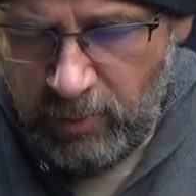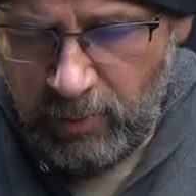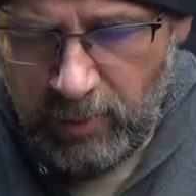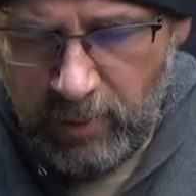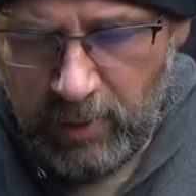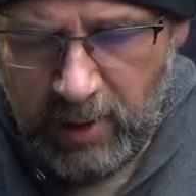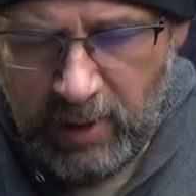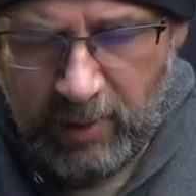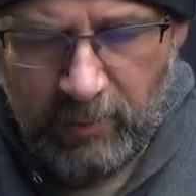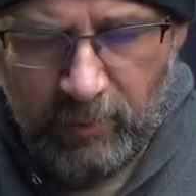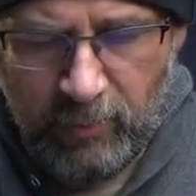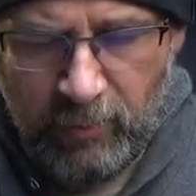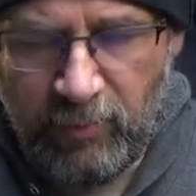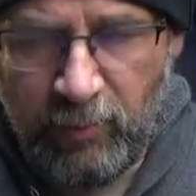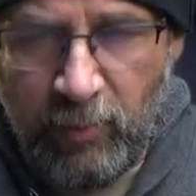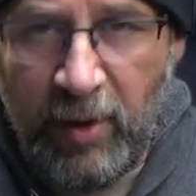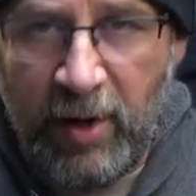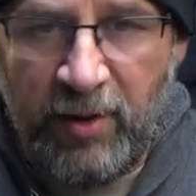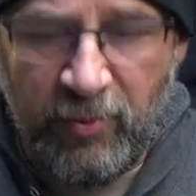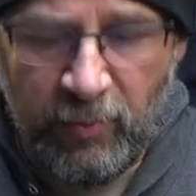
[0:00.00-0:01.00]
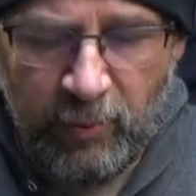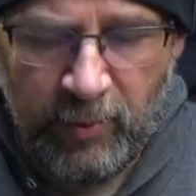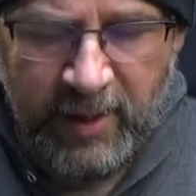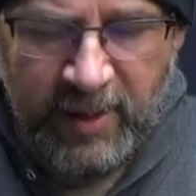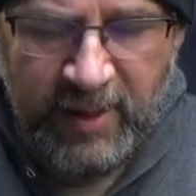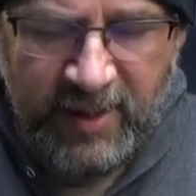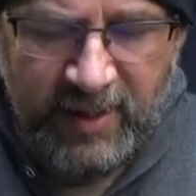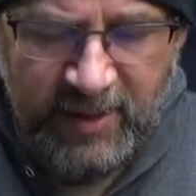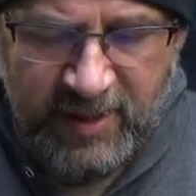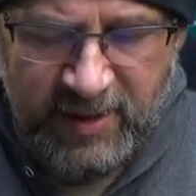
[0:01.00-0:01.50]
What are the
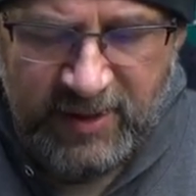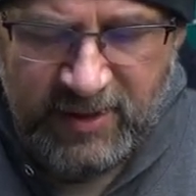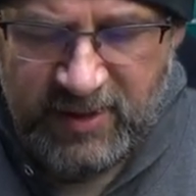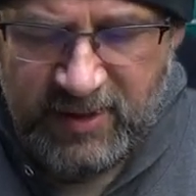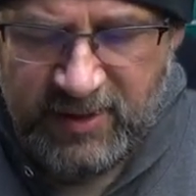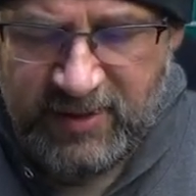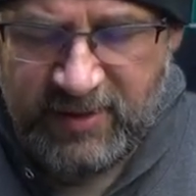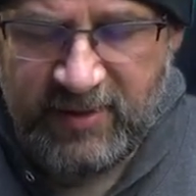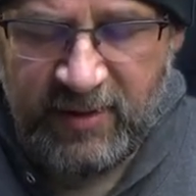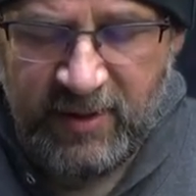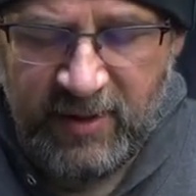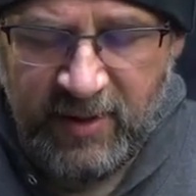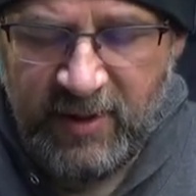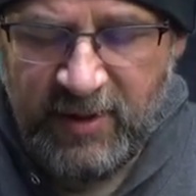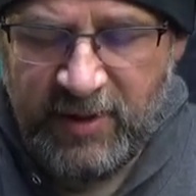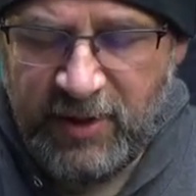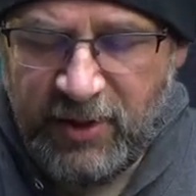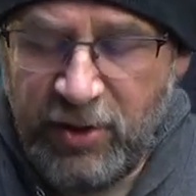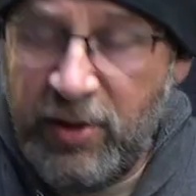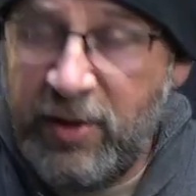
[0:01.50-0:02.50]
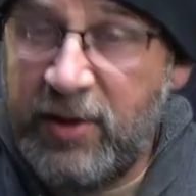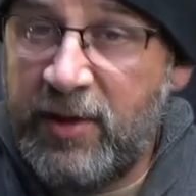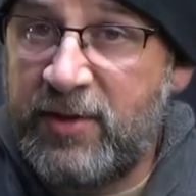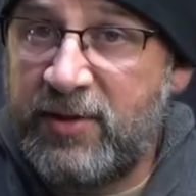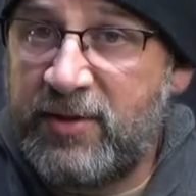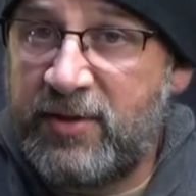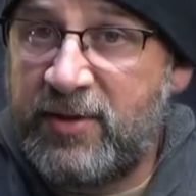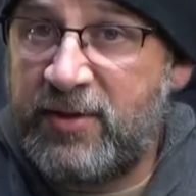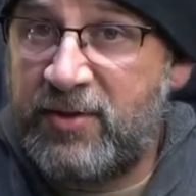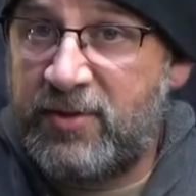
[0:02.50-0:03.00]
winning conditions?
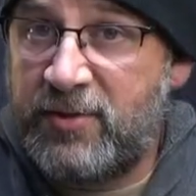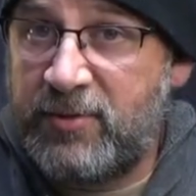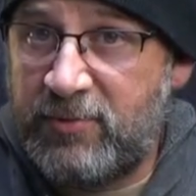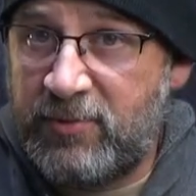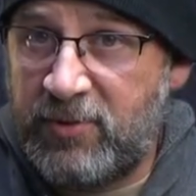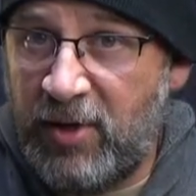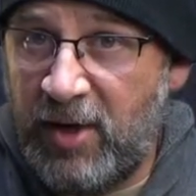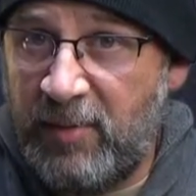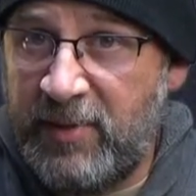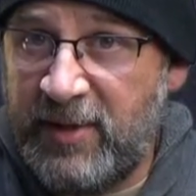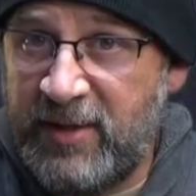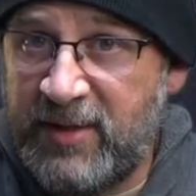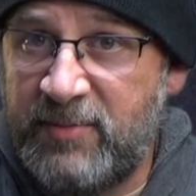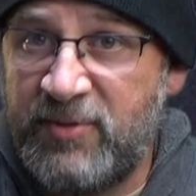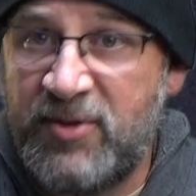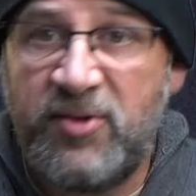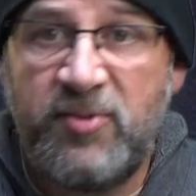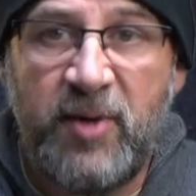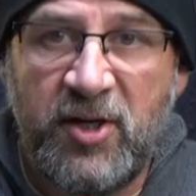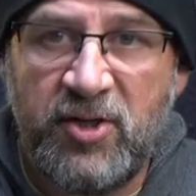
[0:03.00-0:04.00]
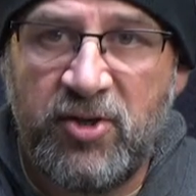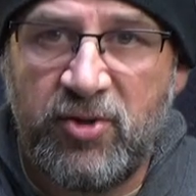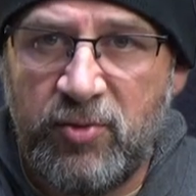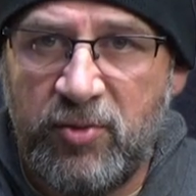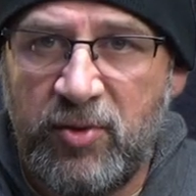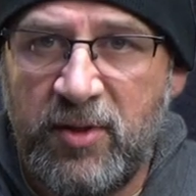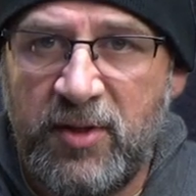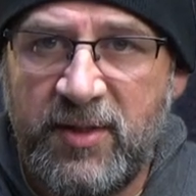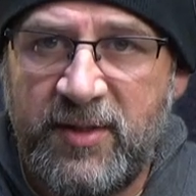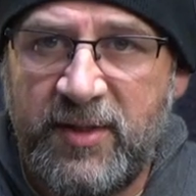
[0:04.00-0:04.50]
There's going to be some special
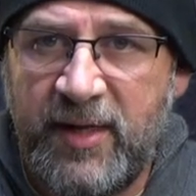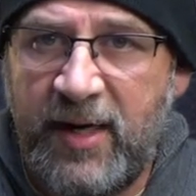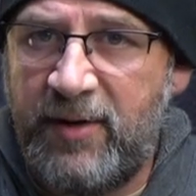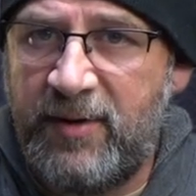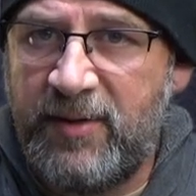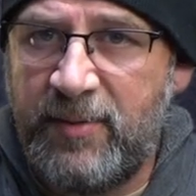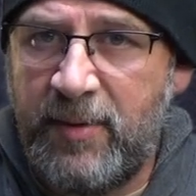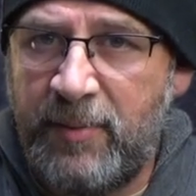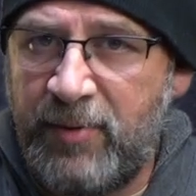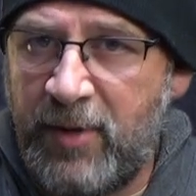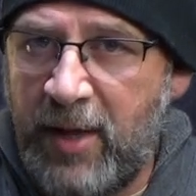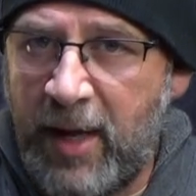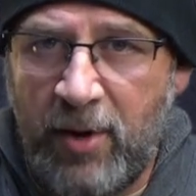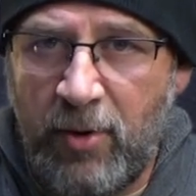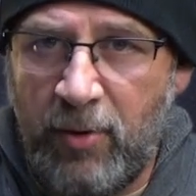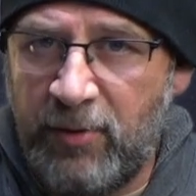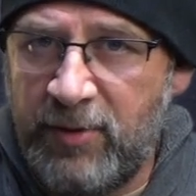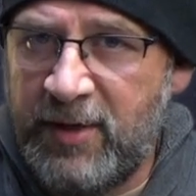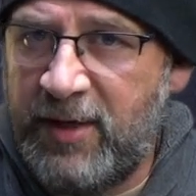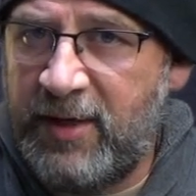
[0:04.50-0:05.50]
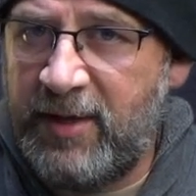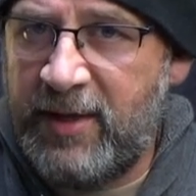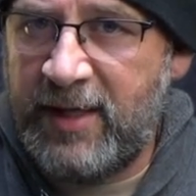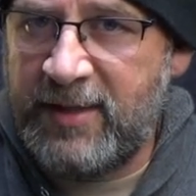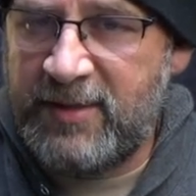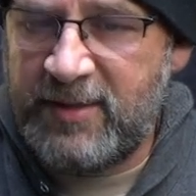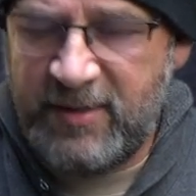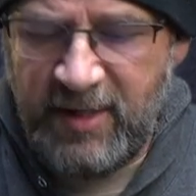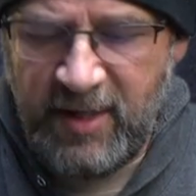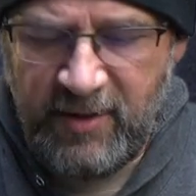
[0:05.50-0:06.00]
rules that apply only to
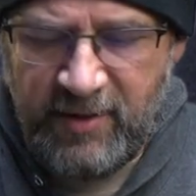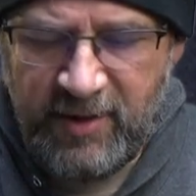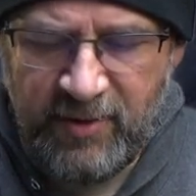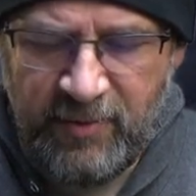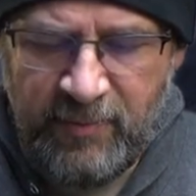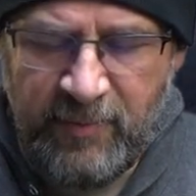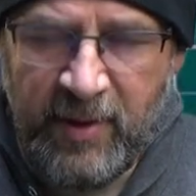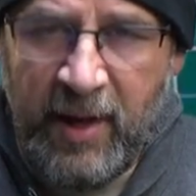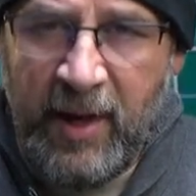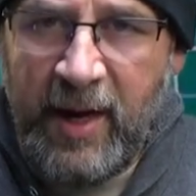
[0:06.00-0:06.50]
that scenario.